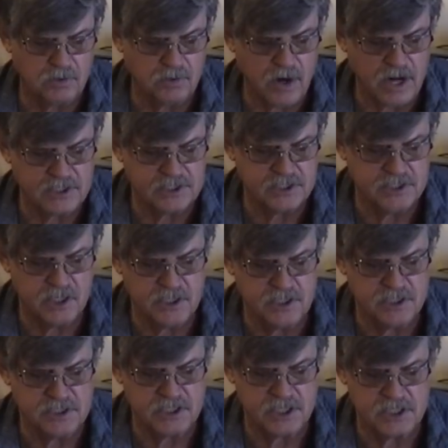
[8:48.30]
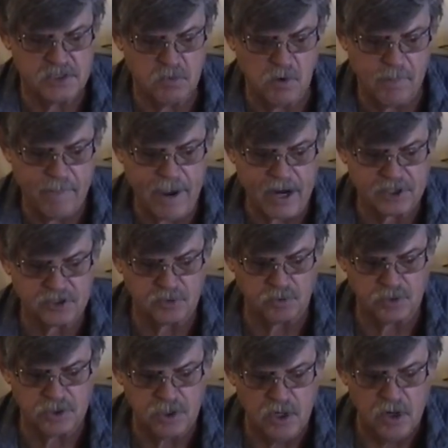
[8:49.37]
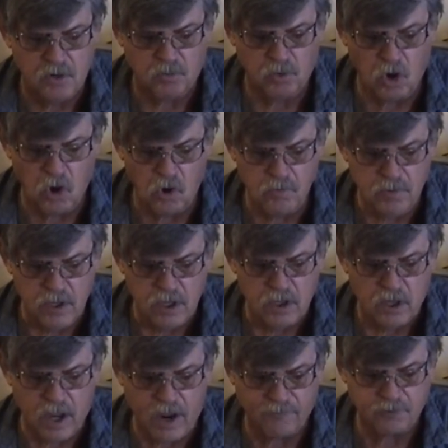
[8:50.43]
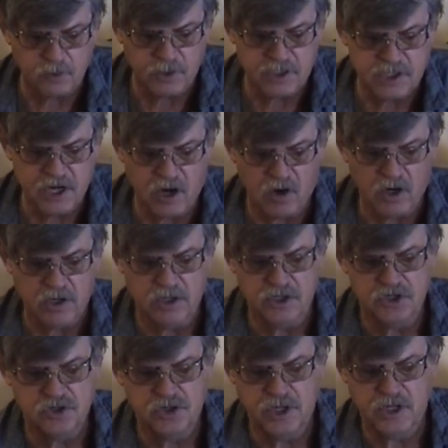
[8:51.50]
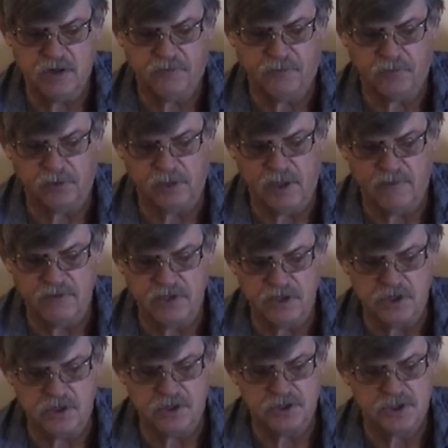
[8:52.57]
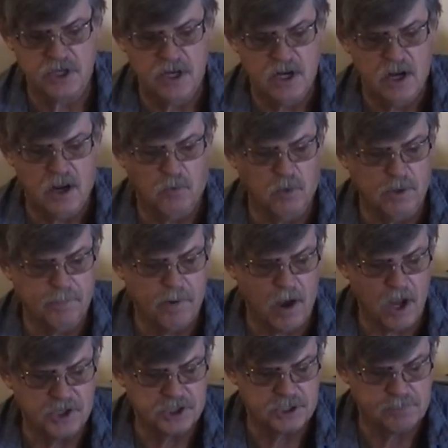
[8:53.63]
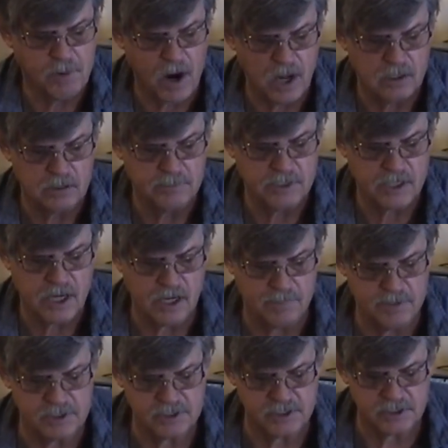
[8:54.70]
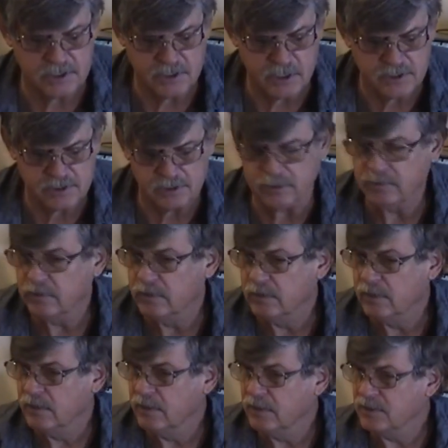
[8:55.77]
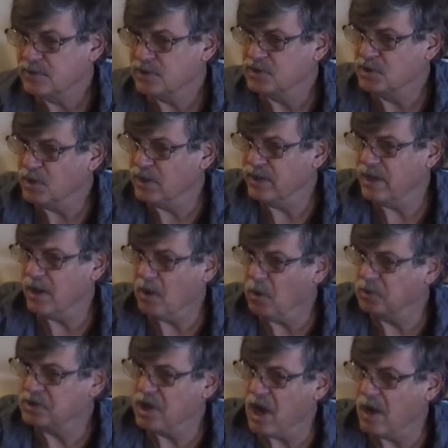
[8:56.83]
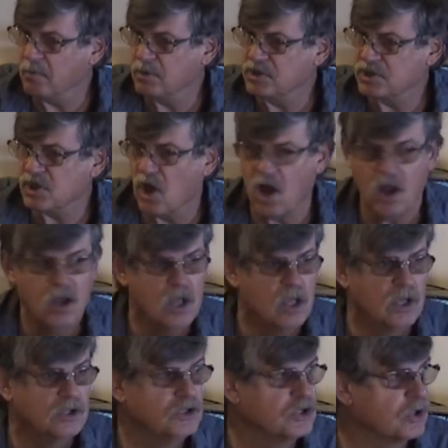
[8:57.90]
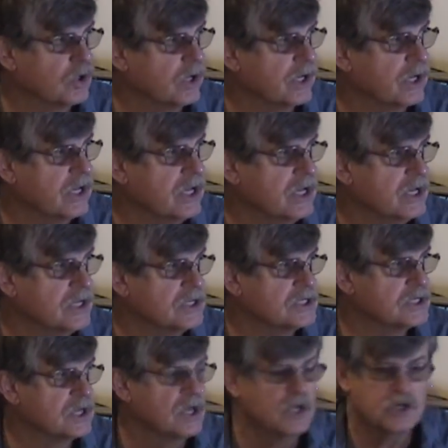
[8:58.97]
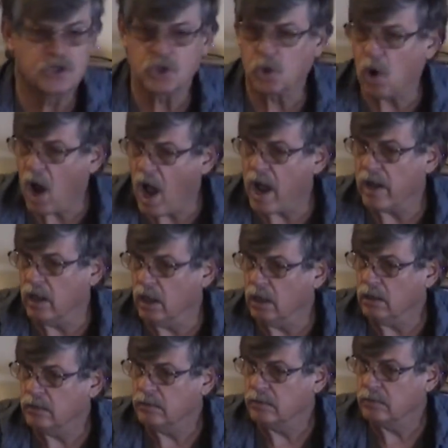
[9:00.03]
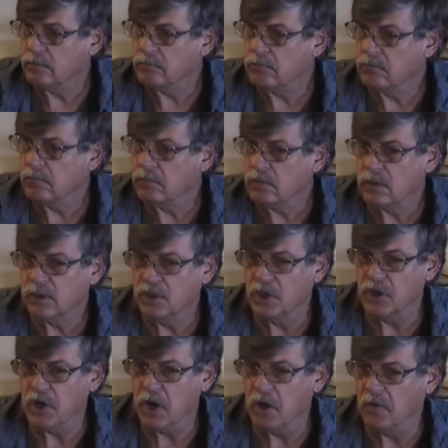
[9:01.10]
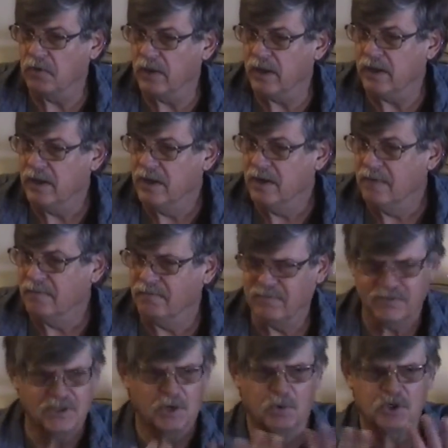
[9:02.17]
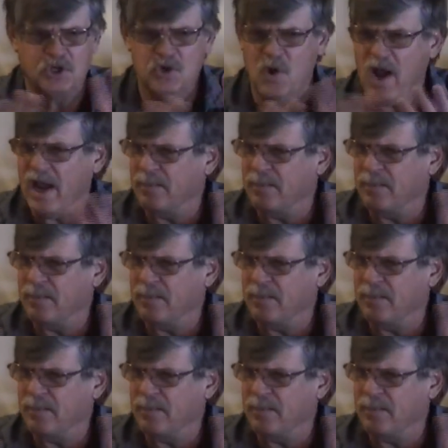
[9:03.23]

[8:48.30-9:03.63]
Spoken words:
Gratus had done these things, he went back to Rome after he tarried in Judea for 11 years, when Pontius Pilate became his successor. So during that whole time, we saw during his trial, you know, that there were two high